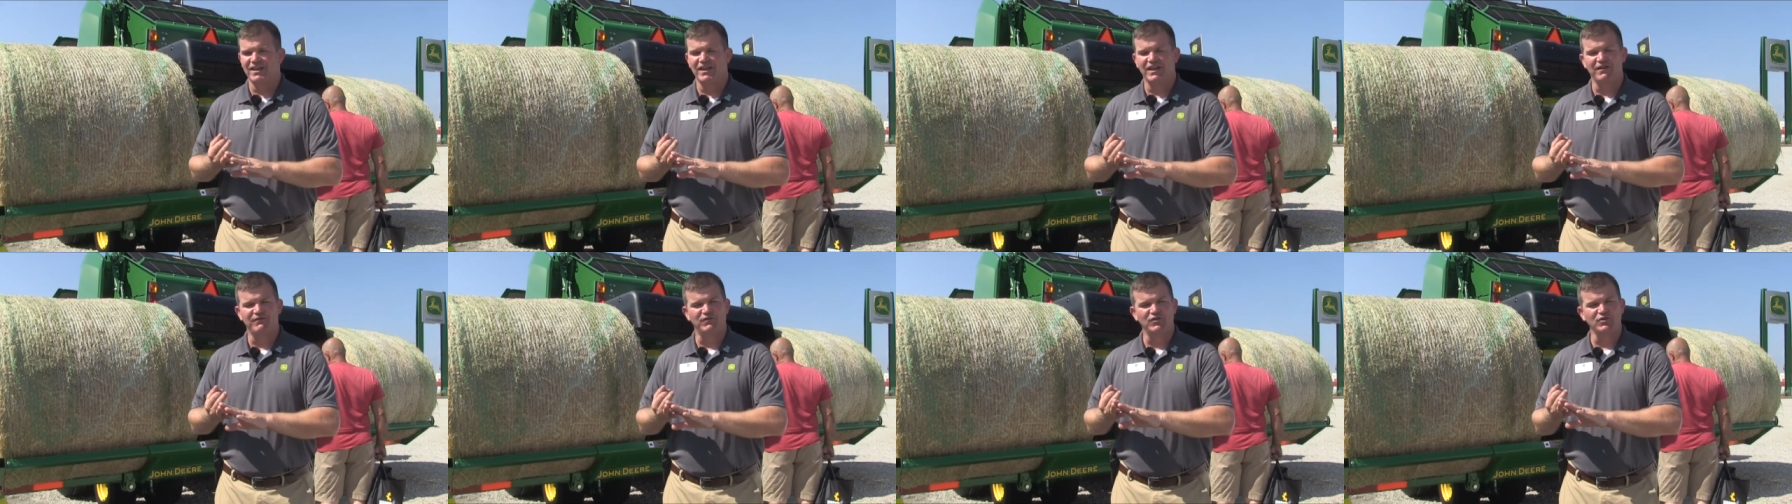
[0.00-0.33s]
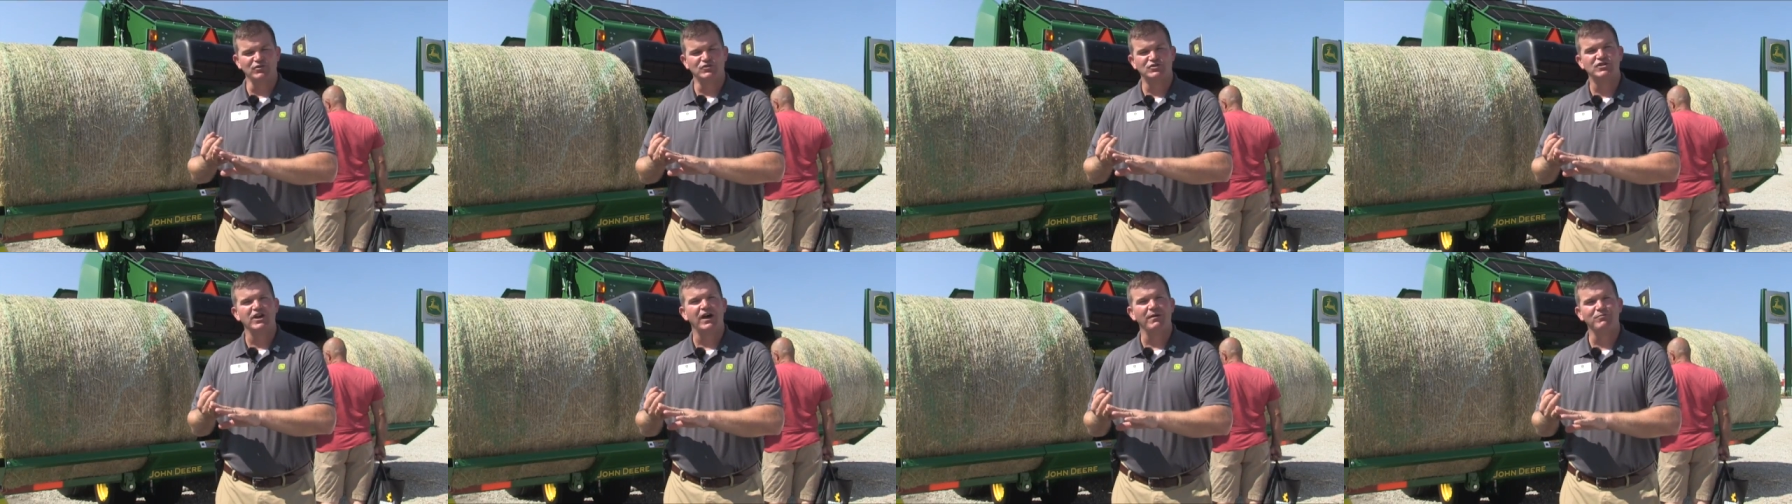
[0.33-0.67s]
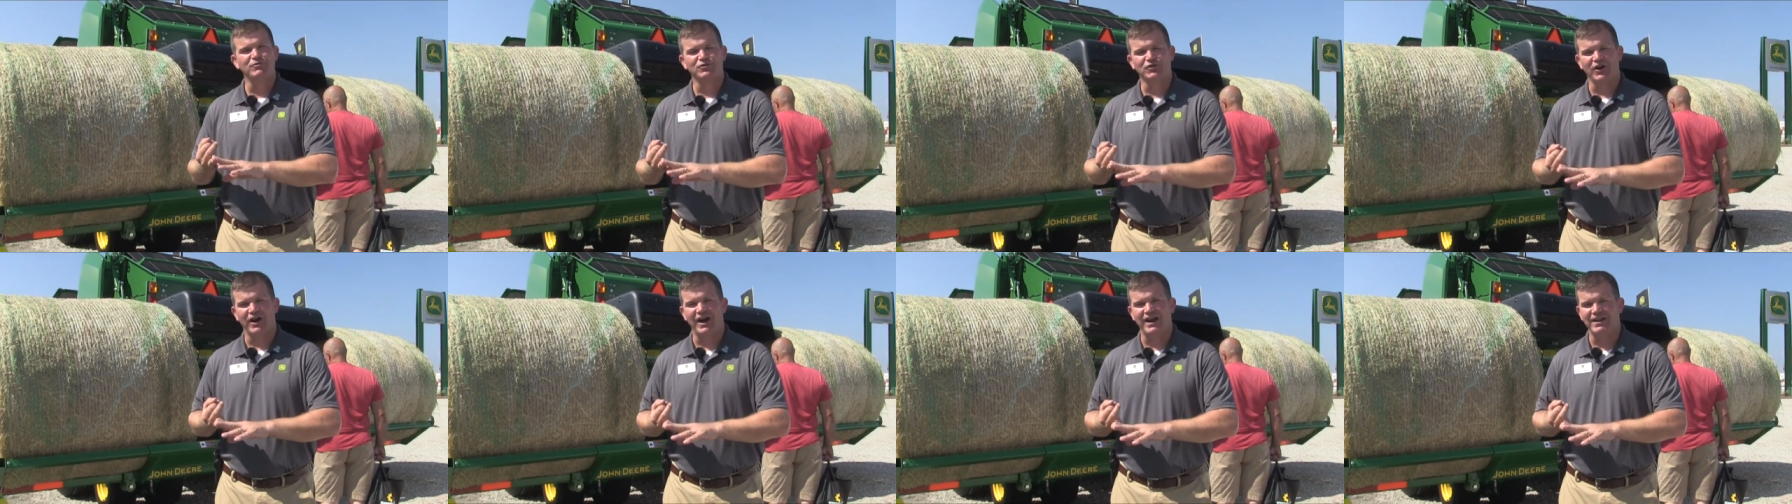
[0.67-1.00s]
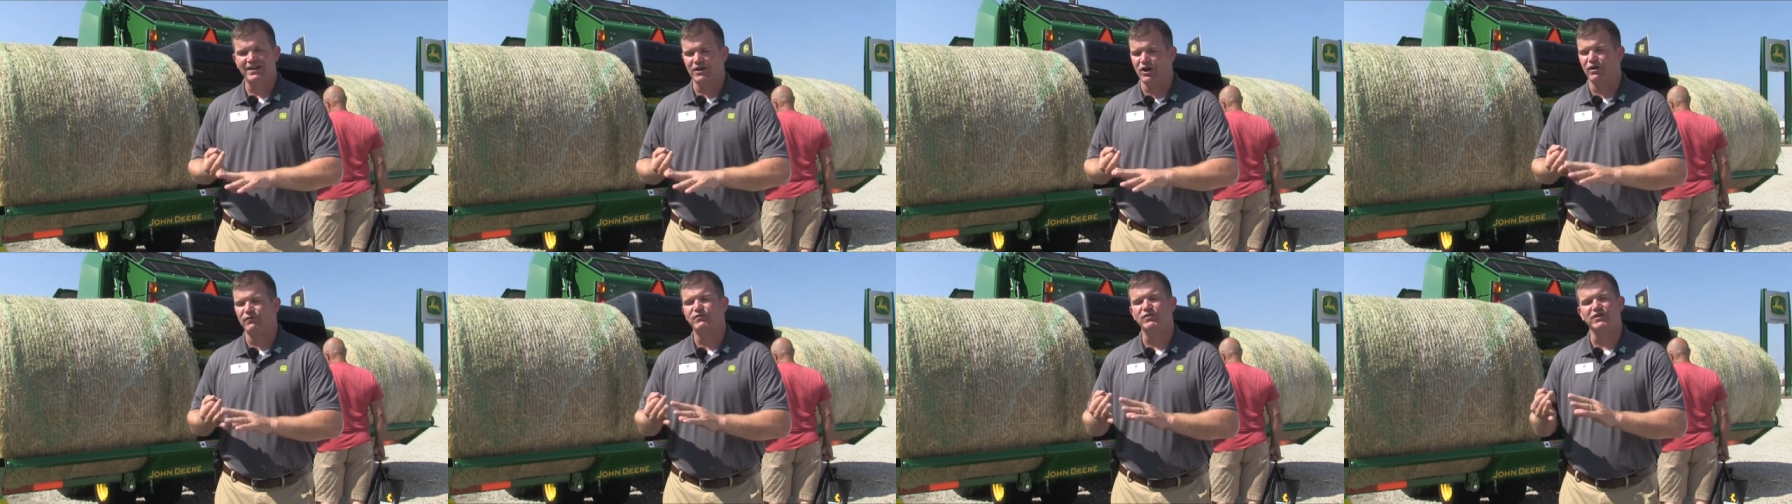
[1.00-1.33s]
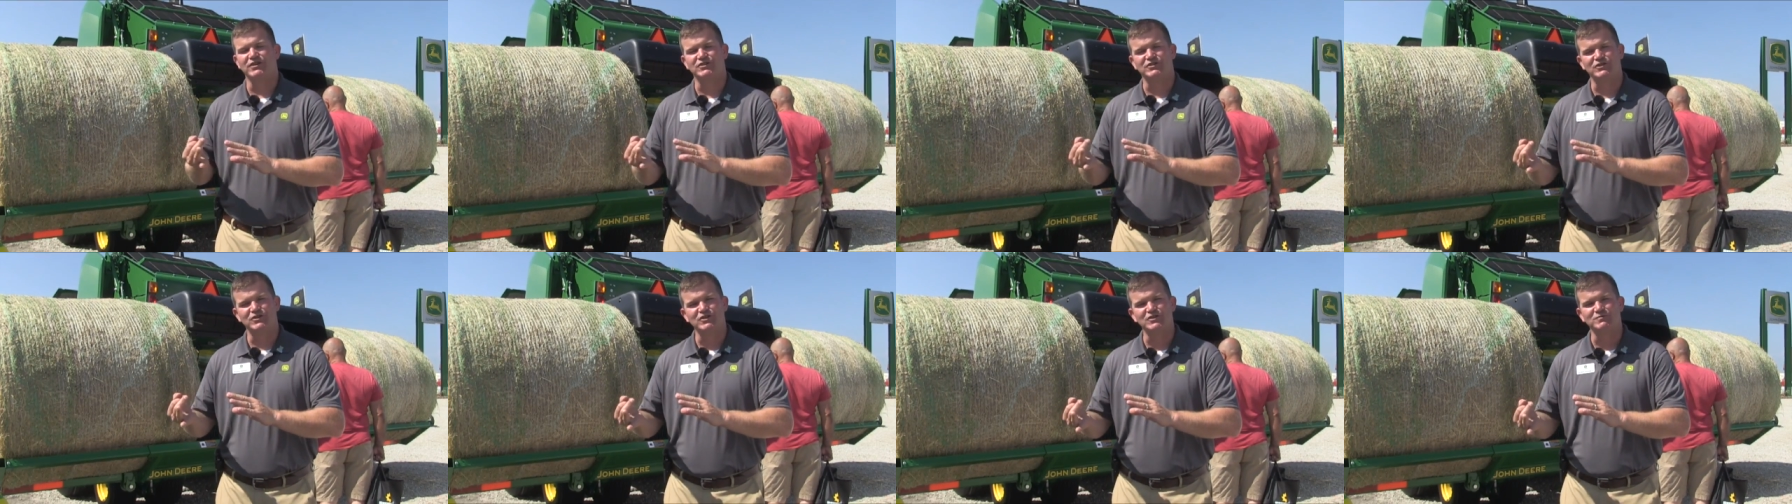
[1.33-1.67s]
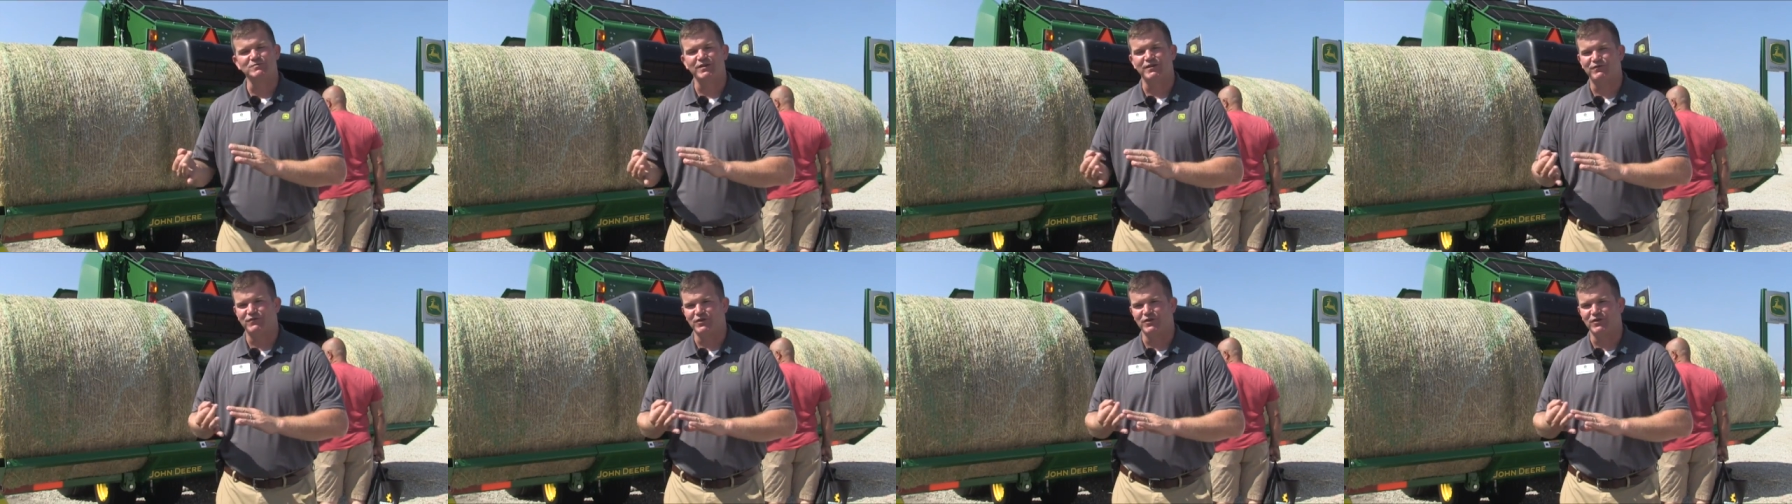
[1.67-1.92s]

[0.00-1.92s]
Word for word: if you tub grind, or excuse me,